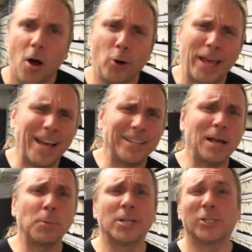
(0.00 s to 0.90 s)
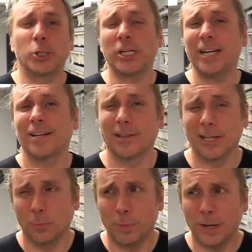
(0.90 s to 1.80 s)
Okay guys, I'm gonna cheat a
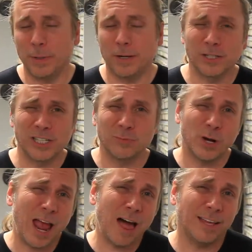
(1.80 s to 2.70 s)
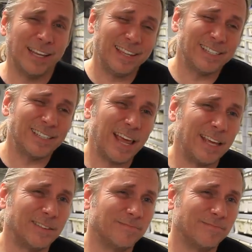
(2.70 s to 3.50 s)
little bit because in reality, this snake